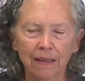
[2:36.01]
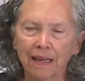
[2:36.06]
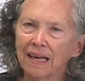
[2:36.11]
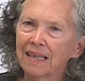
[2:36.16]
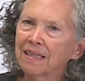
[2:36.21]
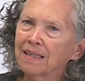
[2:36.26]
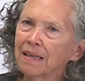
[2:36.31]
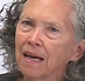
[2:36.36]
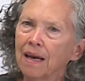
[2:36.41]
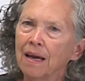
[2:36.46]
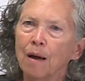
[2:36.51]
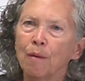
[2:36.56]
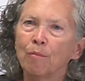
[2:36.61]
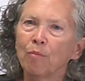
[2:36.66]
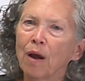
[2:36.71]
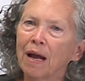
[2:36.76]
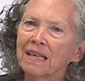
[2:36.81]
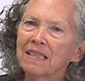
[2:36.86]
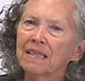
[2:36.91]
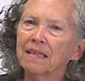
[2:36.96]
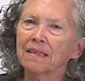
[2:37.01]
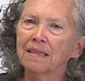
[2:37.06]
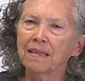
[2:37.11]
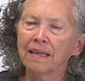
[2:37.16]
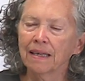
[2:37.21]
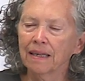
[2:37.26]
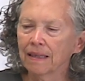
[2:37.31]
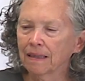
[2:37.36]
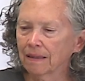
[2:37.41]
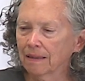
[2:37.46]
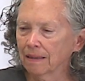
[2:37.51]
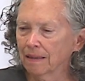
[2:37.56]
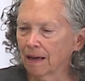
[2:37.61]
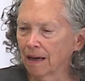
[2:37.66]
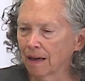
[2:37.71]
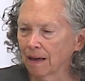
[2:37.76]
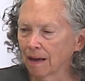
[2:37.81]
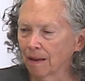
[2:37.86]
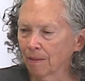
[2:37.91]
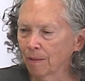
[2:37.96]
Less processing,
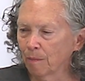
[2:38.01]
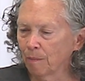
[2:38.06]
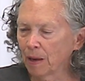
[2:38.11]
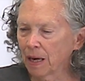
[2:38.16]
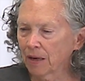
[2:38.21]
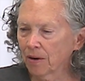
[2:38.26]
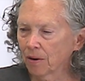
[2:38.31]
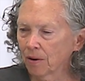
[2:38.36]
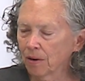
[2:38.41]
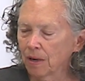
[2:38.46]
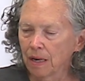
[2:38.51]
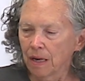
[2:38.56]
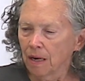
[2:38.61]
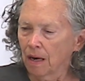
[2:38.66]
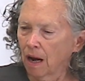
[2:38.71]
the better.